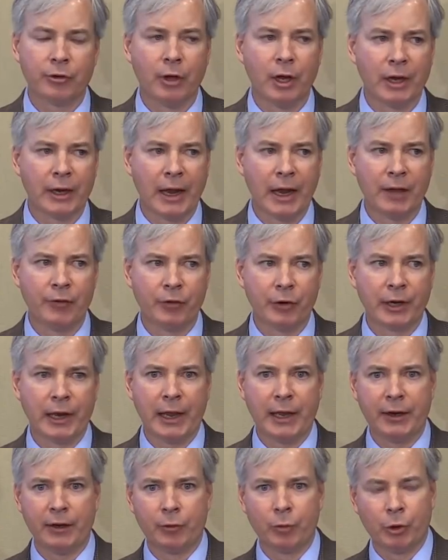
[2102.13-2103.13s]
has long
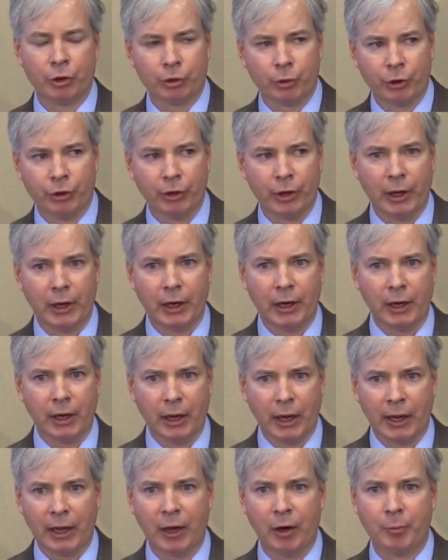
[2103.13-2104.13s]
advocated, which would
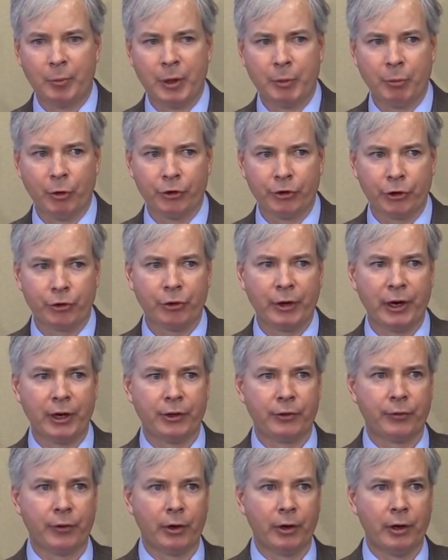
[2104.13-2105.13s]
allow people to
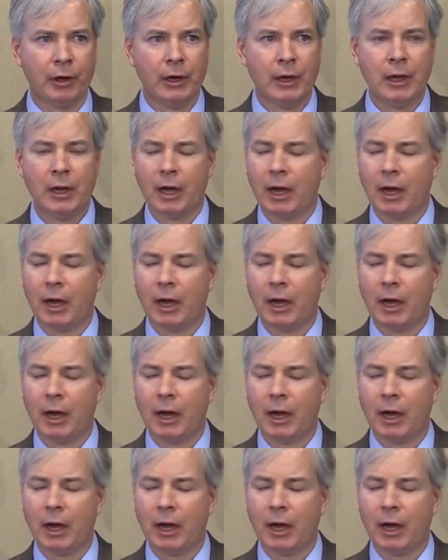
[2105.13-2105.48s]
transfer